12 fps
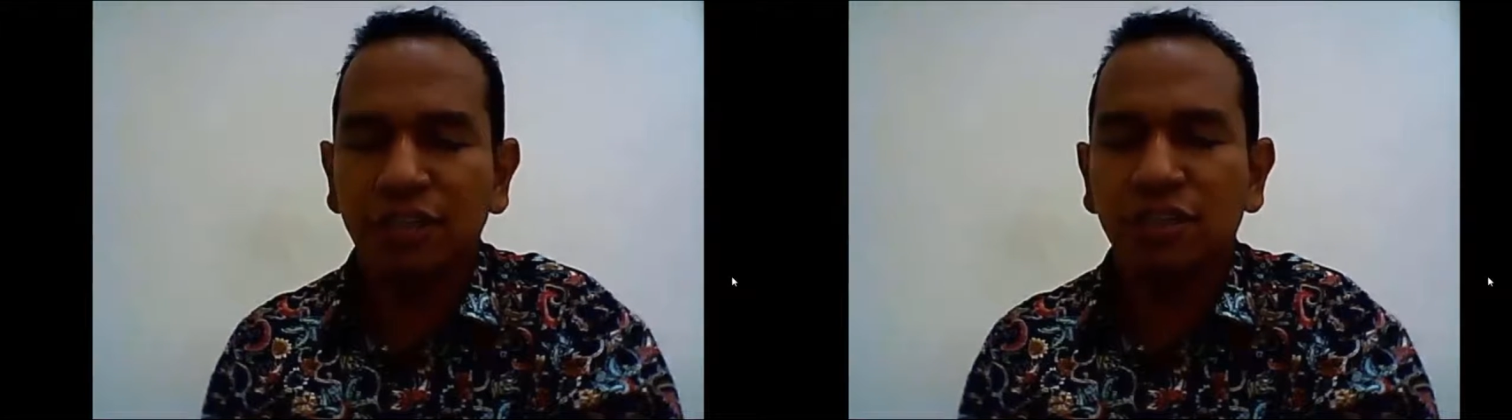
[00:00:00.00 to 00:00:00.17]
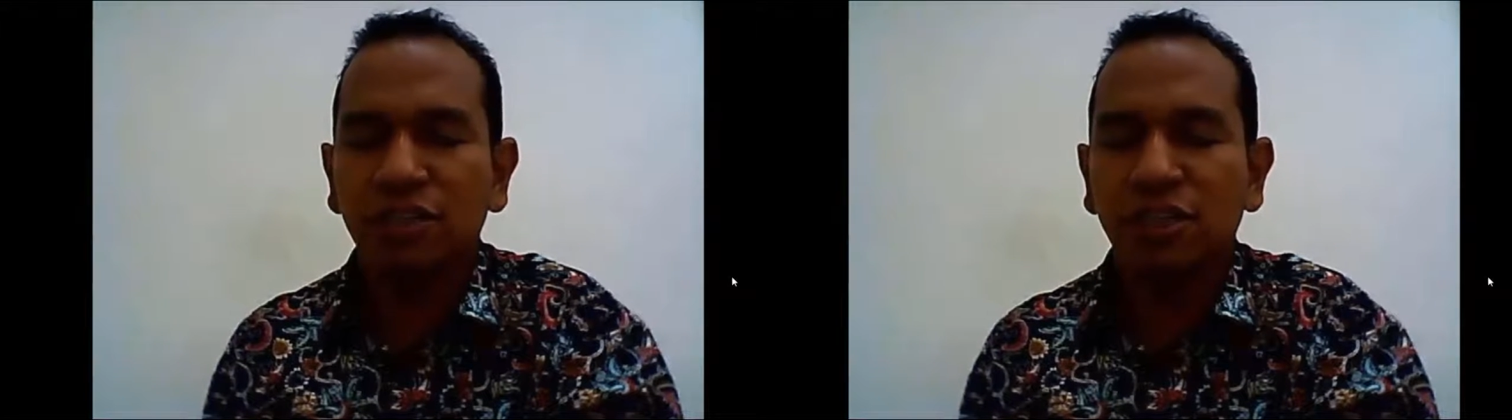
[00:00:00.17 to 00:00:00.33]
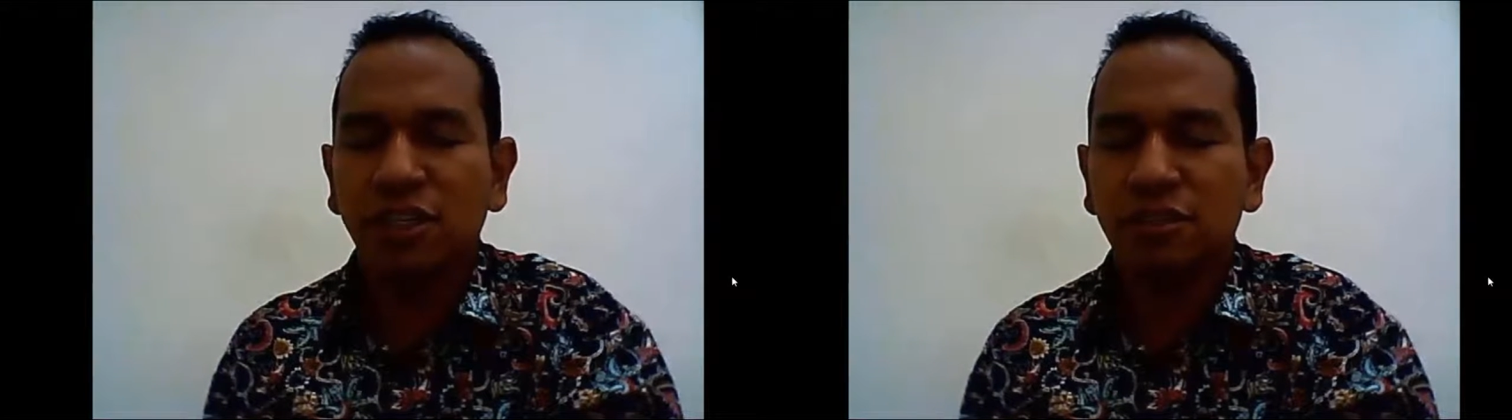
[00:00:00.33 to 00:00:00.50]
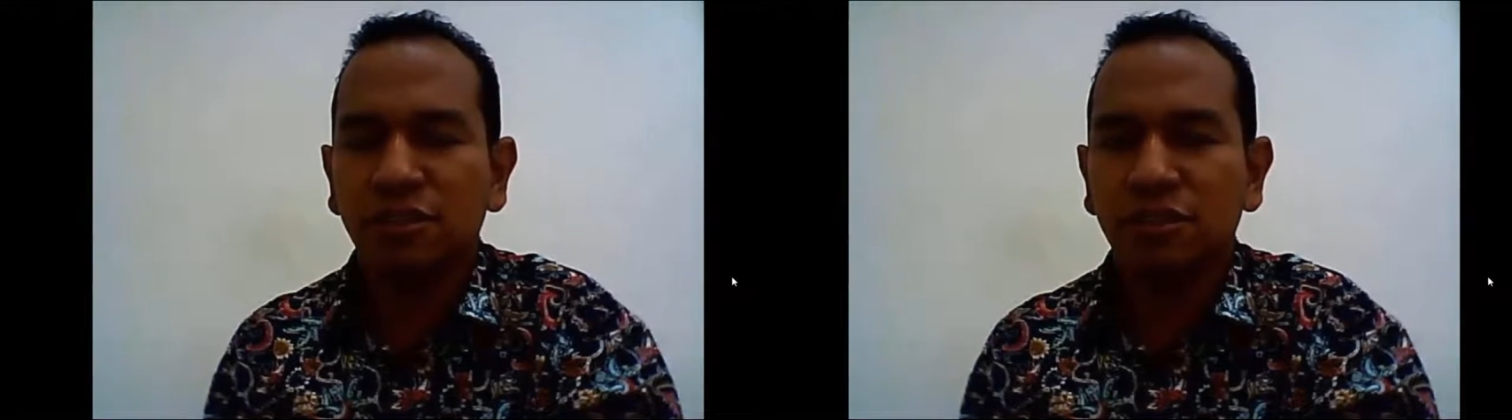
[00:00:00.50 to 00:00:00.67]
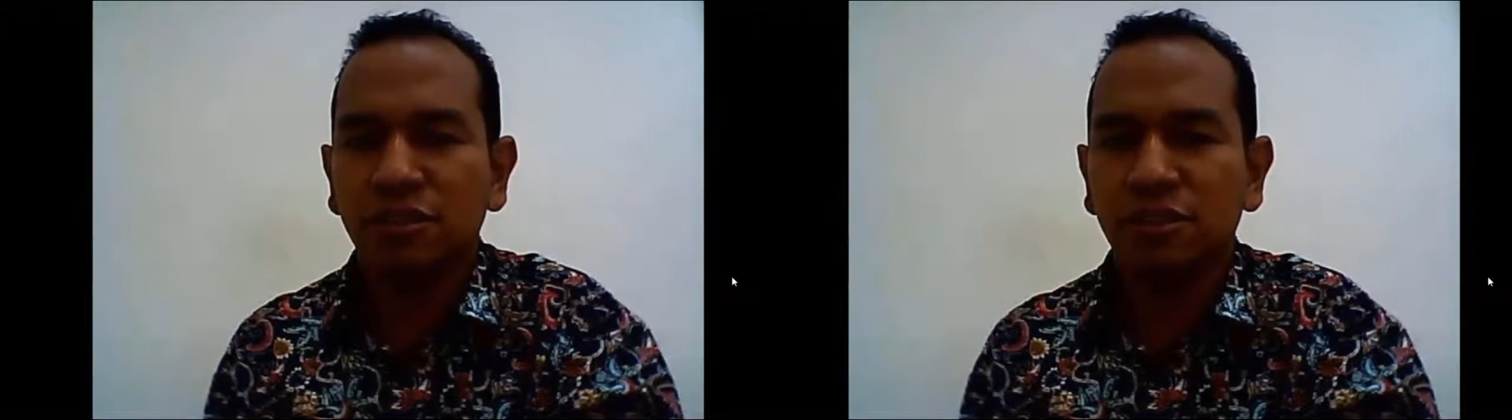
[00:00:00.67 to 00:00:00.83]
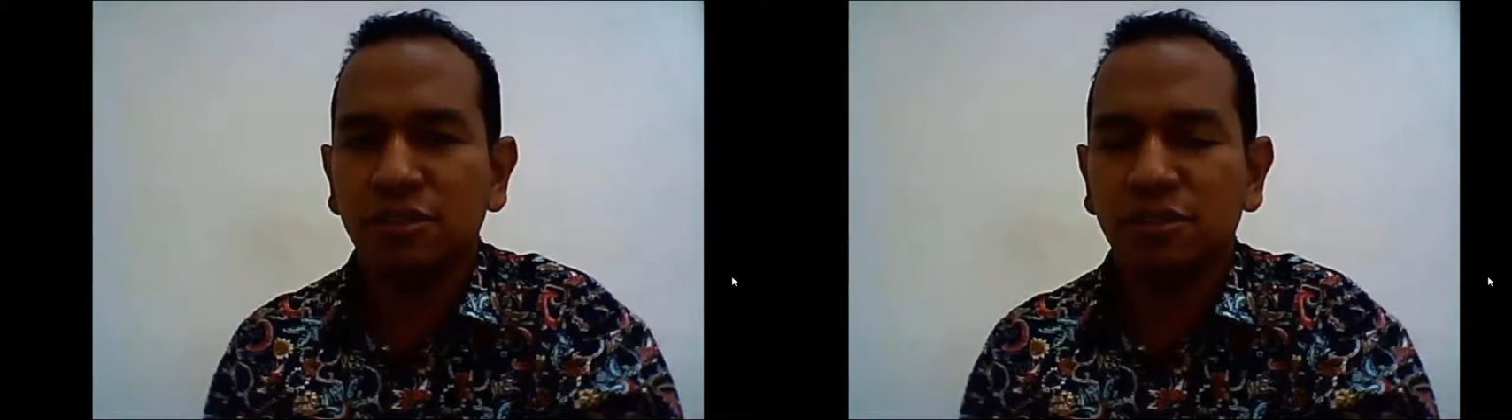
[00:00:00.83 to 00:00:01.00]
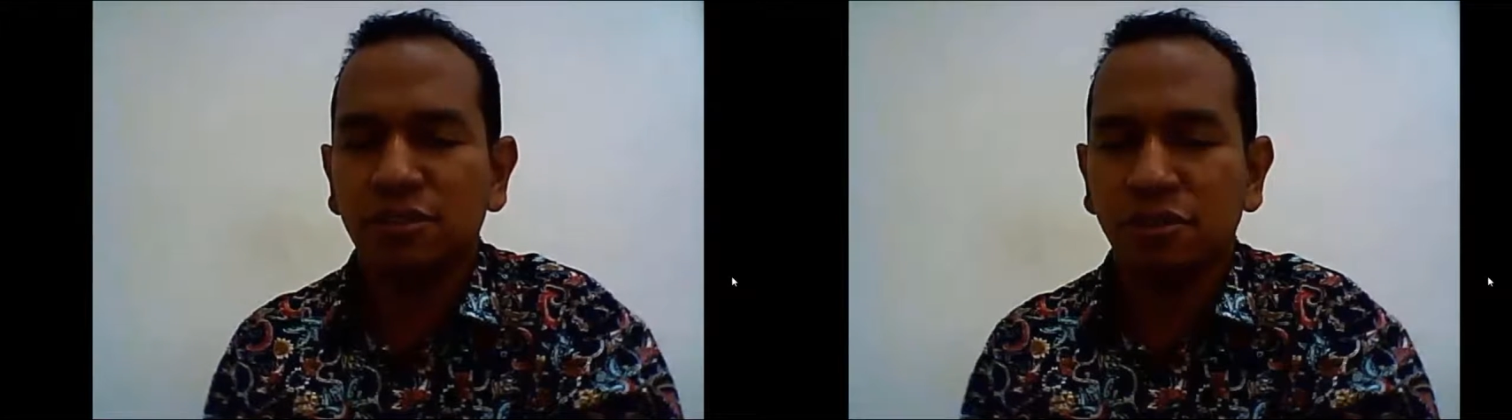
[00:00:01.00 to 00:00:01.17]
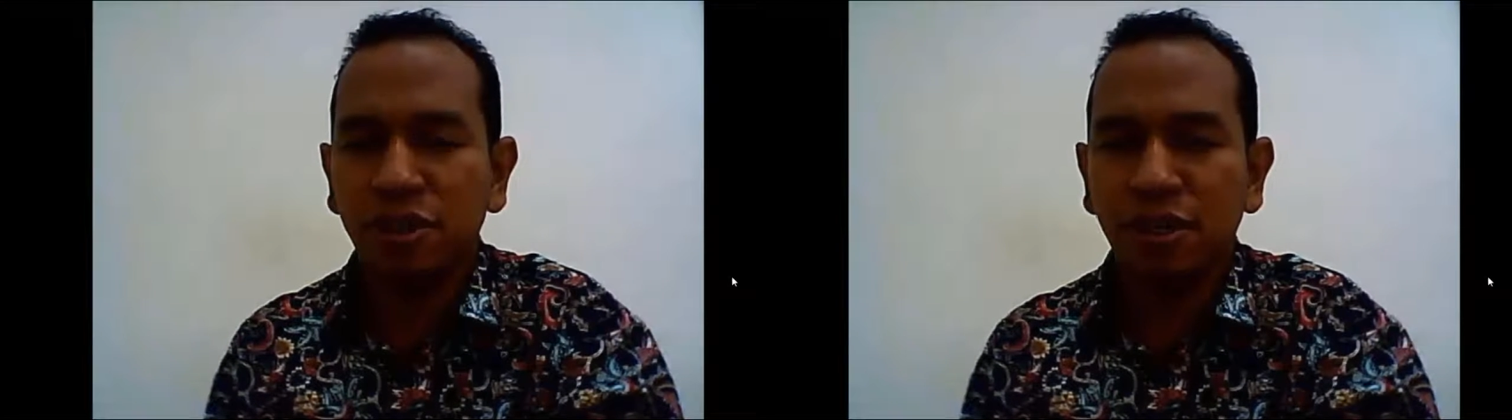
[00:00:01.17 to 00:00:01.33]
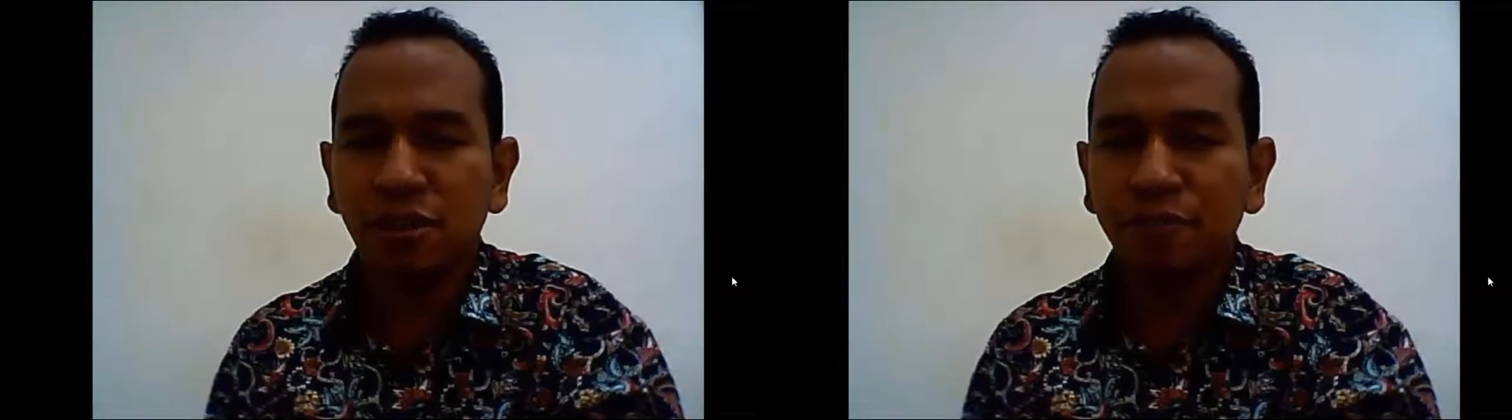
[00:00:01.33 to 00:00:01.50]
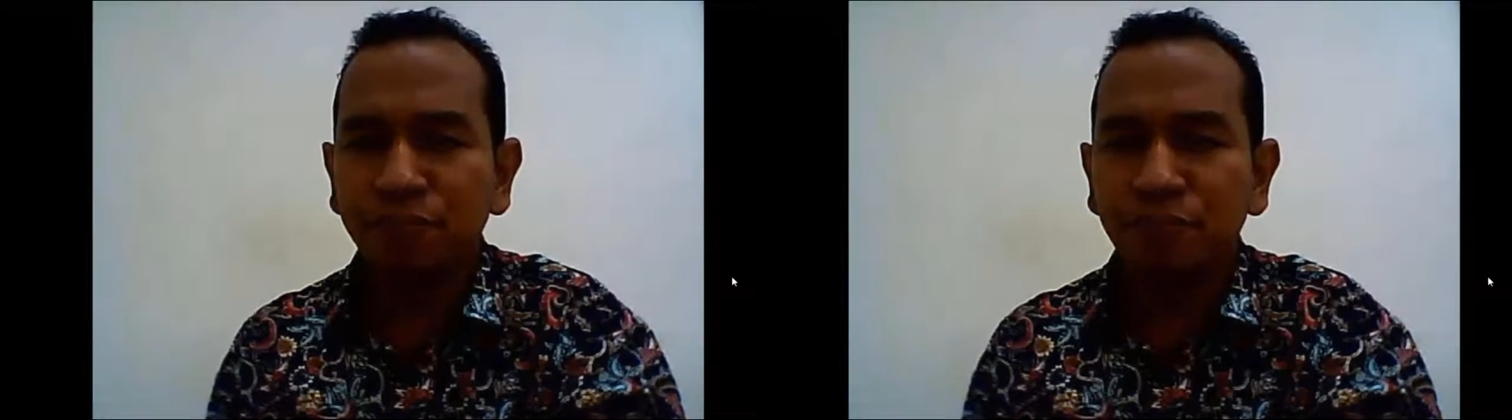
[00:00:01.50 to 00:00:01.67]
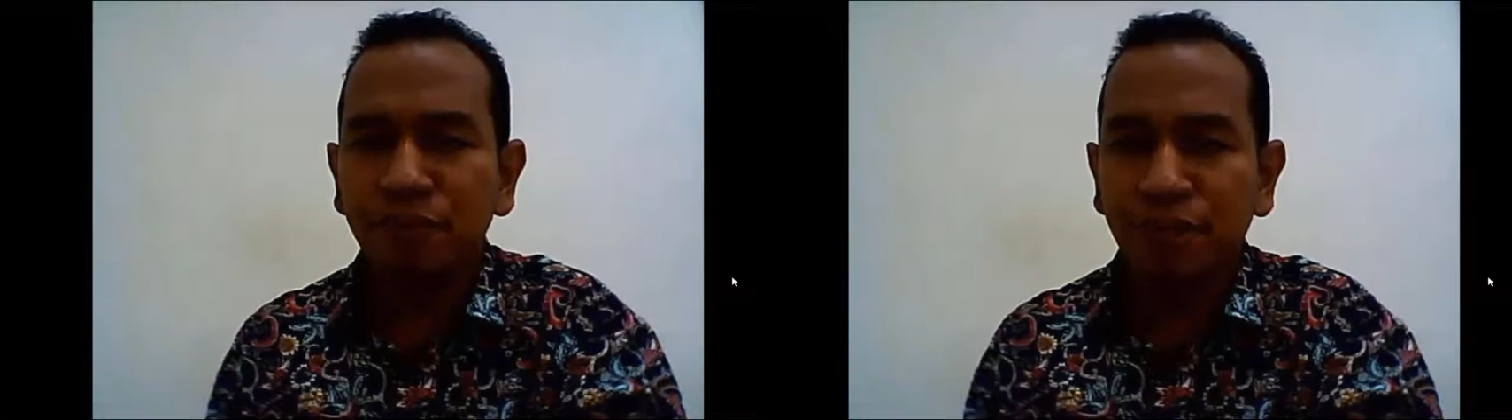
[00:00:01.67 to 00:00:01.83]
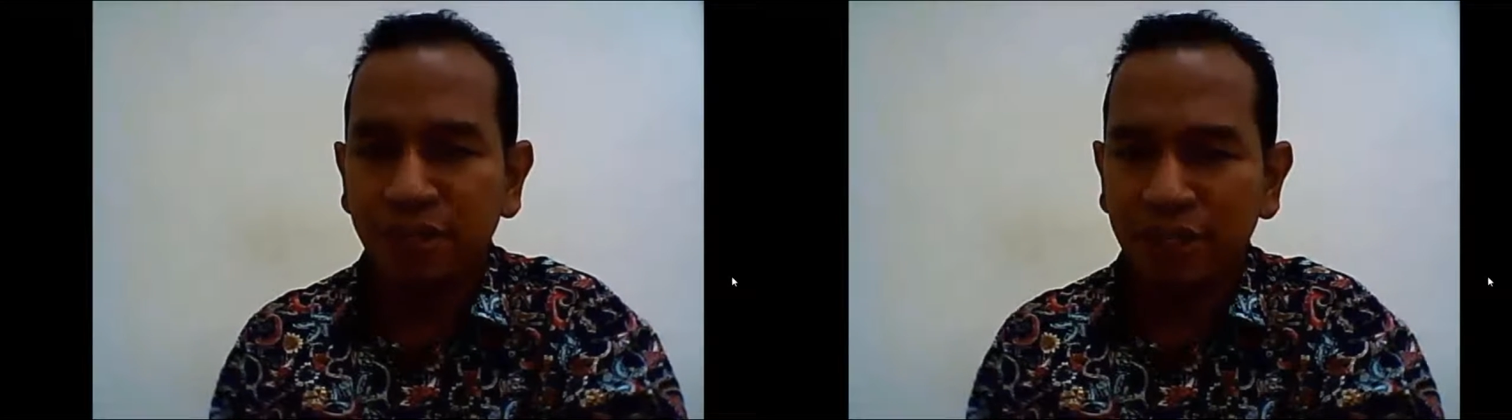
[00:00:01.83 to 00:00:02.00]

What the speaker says: and session 3,